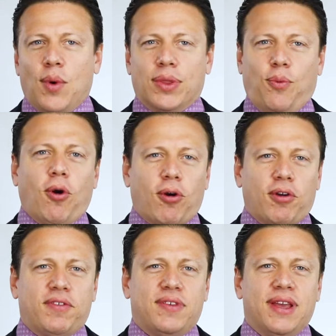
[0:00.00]
What
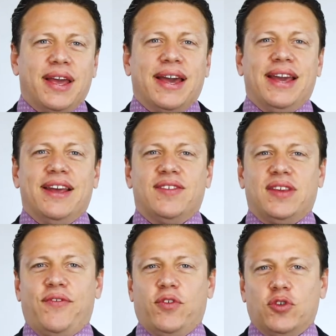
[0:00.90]
works is
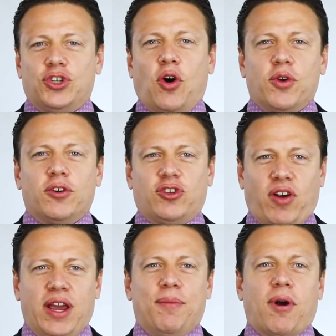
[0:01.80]
if you show your
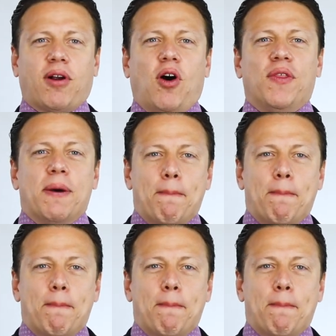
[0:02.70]
trademark on the